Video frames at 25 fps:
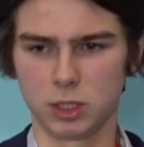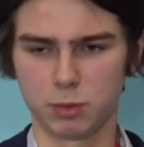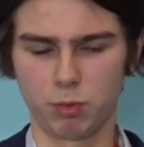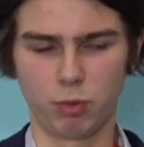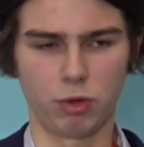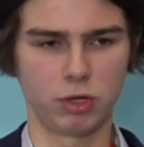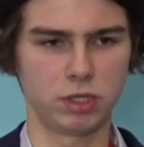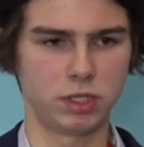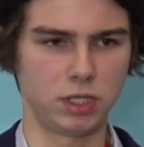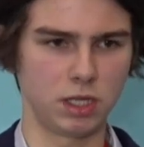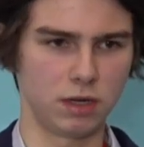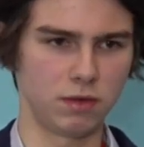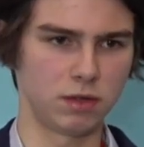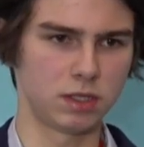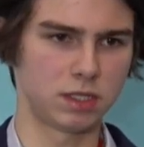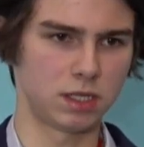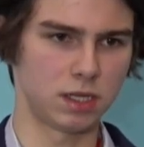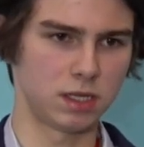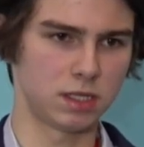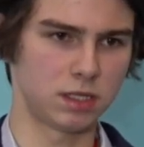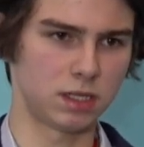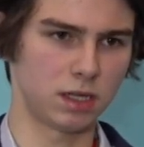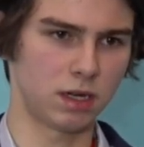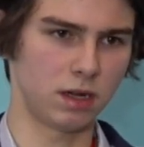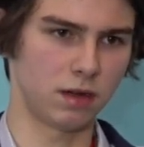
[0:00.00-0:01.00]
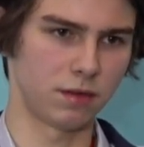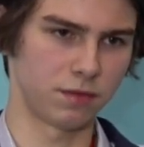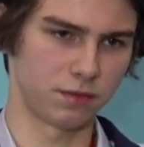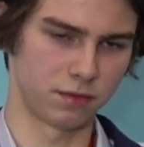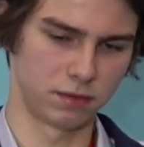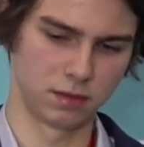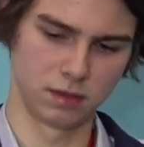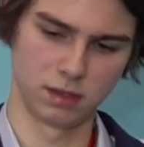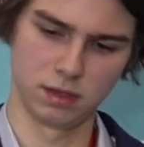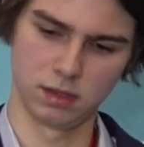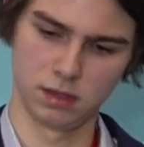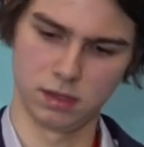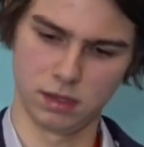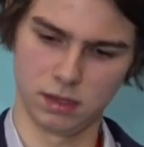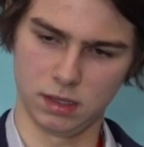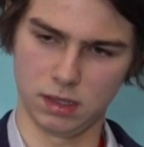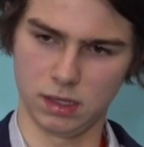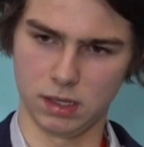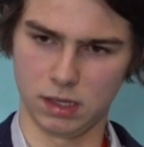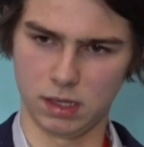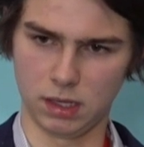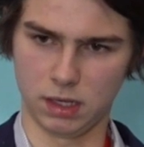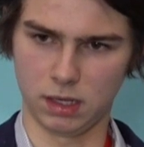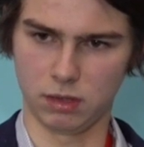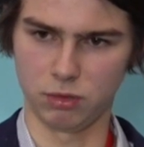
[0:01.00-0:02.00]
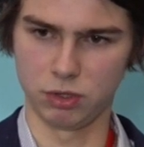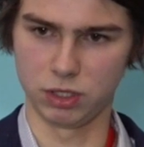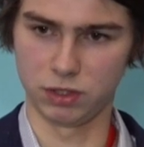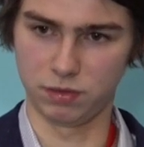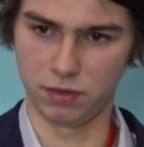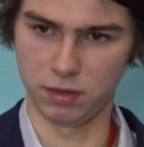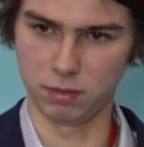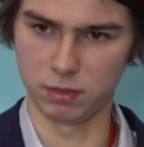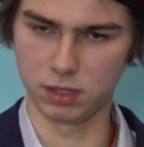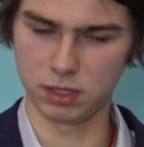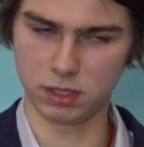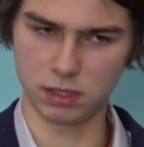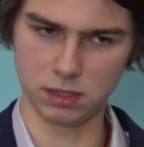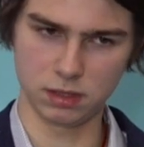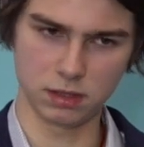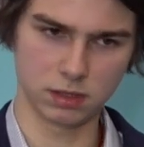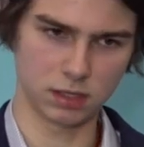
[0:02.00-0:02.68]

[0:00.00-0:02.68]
There will be an invisible CRF